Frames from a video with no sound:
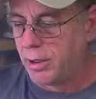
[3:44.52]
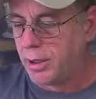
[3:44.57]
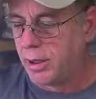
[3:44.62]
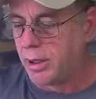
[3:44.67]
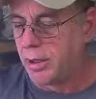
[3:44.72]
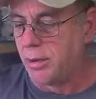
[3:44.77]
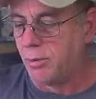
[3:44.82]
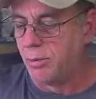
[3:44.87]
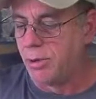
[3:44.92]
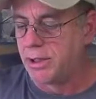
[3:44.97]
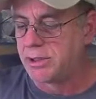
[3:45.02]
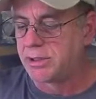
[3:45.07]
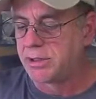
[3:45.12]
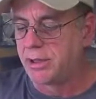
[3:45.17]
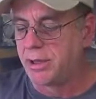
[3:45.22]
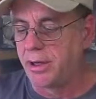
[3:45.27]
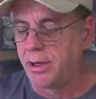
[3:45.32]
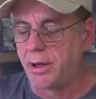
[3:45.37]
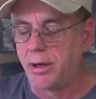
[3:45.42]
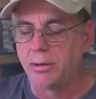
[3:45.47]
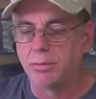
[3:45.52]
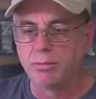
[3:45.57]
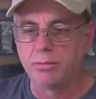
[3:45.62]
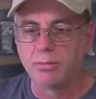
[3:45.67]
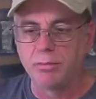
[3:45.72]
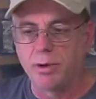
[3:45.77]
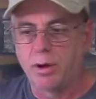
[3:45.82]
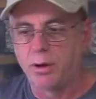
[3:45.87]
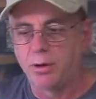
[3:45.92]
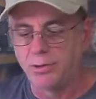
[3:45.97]
And then once they're
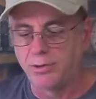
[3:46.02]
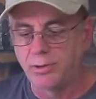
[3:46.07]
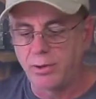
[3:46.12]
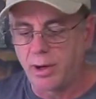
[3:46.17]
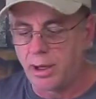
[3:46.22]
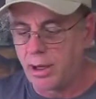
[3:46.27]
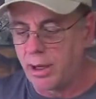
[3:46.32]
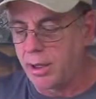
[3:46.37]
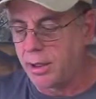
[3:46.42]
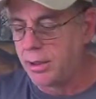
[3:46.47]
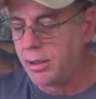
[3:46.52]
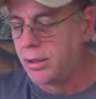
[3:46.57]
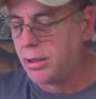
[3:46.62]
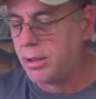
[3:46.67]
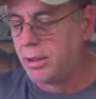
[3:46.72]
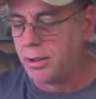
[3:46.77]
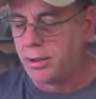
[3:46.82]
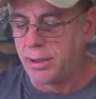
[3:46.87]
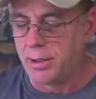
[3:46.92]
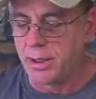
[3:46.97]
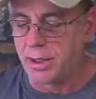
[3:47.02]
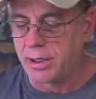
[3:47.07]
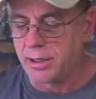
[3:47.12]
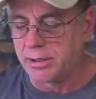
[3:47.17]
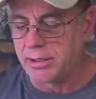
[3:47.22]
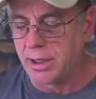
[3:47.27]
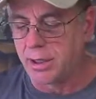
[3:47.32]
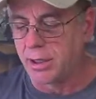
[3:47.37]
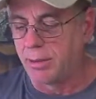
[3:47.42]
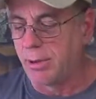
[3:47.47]
all dry, then I
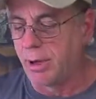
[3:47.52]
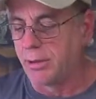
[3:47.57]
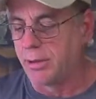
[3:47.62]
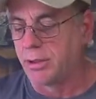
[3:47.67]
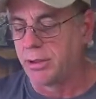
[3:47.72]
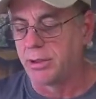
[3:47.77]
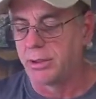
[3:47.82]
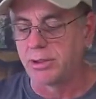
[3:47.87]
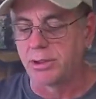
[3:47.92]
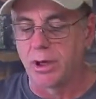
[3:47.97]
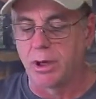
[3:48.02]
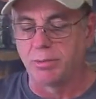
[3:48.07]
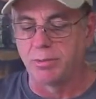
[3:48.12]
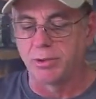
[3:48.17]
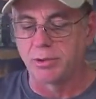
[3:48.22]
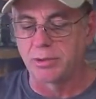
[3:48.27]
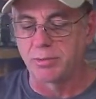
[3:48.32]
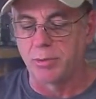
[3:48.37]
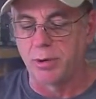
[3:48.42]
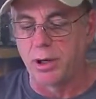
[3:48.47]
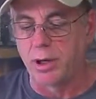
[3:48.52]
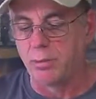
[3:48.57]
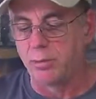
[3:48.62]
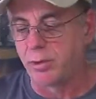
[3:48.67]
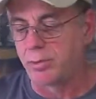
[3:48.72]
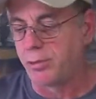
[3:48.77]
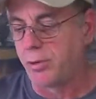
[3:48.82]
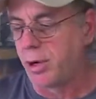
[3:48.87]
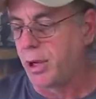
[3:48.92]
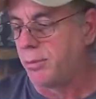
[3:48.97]
can take them out into the shop and spray them
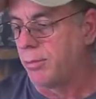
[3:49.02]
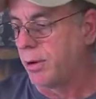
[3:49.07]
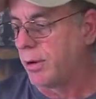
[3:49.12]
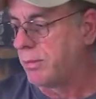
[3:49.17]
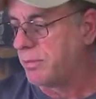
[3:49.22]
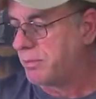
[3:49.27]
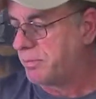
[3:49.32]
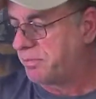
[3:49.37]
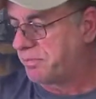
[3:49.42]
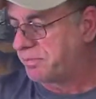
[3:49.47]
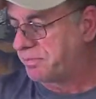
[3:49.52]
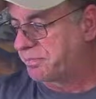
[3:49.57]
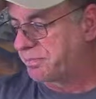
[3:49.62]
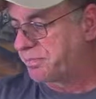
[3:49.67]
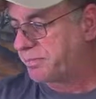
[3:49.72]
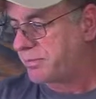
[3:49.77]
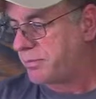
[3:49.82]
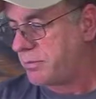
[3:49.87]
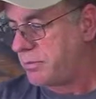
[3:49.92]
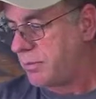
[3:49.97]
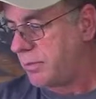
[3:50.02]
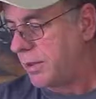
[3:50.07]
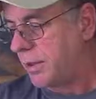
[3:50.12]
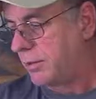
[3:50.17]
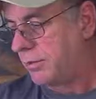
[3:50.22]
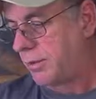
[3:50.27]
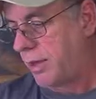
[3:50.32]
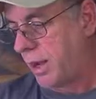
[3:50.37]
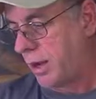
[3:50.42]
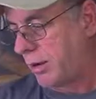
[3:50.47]
with primer.
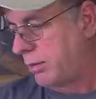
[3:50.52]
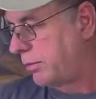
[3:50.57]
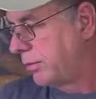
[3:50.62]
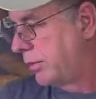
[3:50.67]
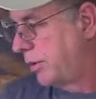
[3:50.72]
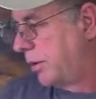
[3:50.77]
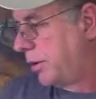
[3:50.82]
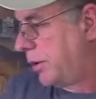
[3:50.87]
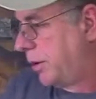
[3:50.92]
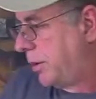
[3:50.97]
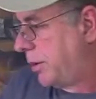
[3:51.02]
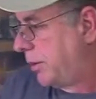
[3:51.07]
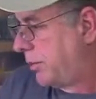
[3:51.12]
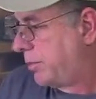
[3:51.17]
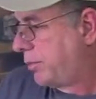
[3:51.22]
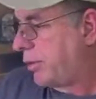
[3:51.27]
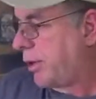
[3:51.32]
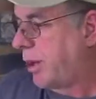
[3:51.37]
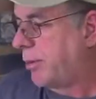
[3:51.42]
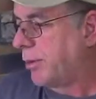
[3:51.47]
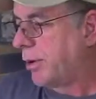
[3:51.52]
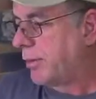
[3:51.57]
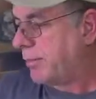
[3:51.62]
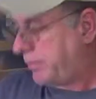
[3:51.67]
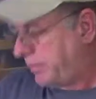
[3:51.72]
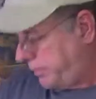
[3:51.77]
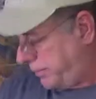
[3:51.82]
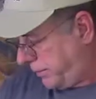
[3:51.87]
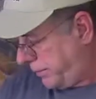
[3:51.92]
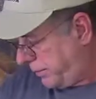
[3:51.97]
Now, primer.
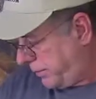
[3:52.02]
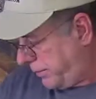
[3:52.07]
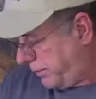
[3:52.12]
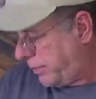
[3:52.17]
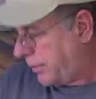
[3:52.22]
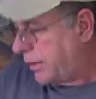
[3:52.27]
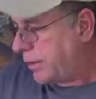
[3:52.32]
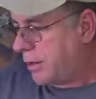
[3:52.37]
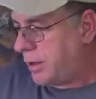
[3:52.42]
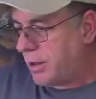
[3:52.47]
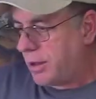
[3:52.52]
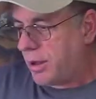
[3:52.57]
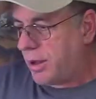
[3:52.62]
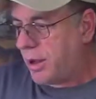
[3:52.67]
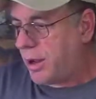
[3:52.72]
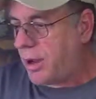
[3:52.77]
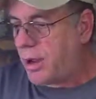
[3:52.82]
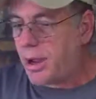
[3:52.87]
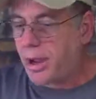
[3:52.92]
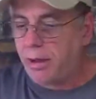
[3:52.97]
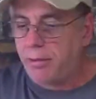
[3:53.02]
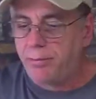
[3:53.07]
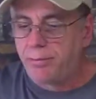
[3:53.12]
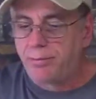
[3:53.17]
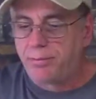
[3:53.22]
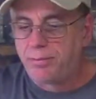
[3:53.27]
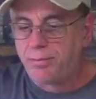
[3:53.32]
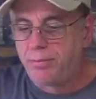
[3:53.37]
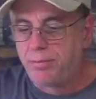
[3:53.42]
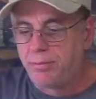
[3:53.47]

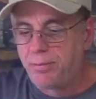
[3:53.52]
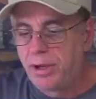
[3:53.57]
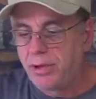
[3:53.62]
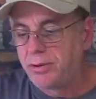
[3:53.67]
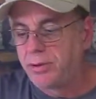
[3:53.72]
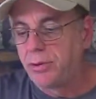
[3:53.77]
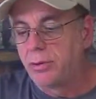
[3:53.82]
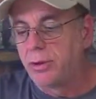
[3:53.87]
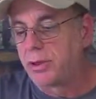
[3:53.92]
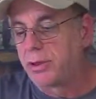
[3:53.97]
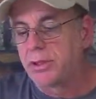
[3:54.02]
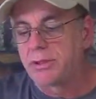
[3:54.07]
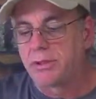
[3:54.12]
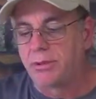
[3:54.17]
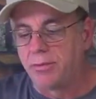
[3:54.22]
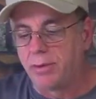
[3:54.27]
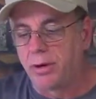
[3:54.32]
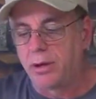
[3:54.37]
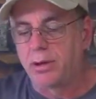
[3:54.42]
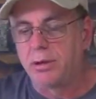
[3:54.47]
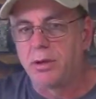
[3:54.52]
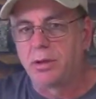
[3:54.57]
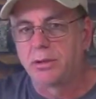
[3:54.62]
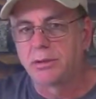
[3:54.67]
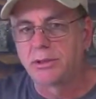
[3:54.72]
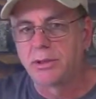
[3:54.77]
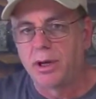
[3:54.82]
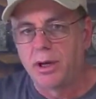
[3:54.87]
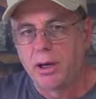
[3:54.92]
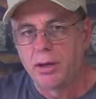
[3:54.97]
I've been doing this a very
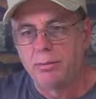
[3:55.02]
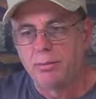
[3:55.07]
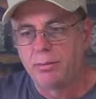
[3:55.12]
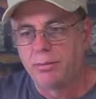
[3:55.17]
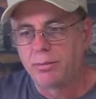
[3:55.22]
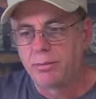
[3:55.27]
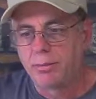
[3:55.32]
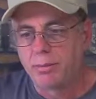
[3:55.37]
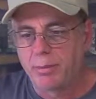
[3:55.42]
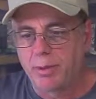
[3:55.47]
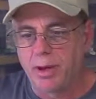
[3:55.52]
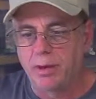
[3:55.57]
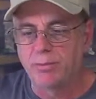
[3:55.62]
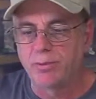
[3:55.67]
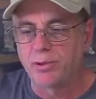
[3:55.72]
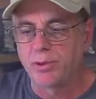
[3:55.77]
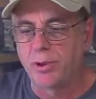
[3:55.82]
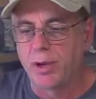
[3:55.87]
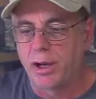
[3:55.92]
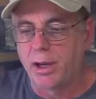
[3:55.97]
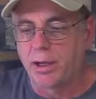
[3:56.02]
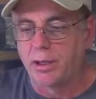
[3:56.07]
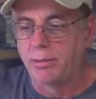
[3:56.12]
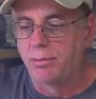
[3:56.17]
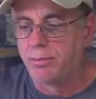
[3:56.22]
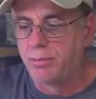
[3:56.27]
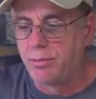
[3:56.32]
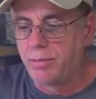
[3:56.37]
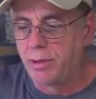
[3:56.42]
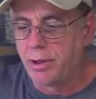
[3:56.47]
long time. I've
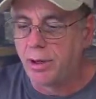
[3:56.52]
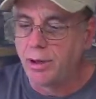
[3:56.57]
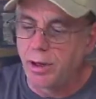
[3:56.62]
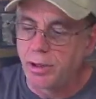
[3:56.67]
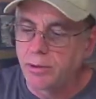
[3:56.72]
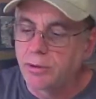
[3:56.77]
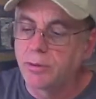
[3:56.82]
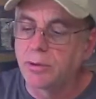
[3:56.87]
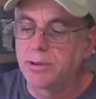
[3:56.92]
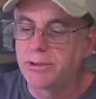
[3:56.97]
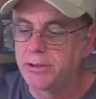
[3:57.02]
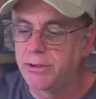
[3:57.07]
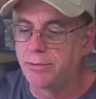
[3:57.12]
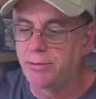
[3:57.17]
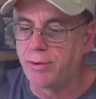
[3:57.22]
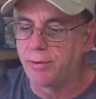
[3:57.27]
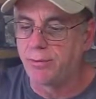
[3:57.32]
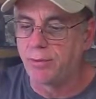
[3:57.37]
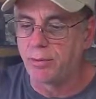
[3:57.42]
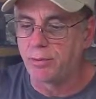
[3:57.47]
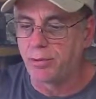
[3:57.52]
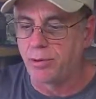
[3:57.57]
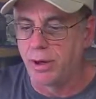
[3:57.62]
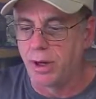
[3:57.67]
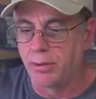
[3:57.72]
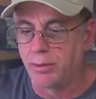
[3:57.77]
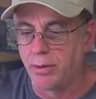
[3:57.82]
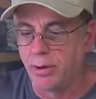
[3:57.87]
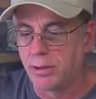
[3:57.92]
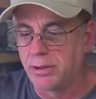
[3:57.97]
tried hundreds of different
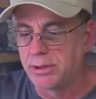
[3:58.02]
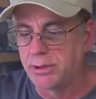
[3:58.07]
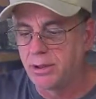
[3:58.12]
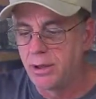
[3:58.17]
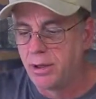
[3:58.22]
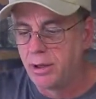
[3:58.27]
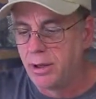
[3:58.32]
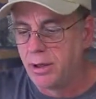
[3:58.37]
primers.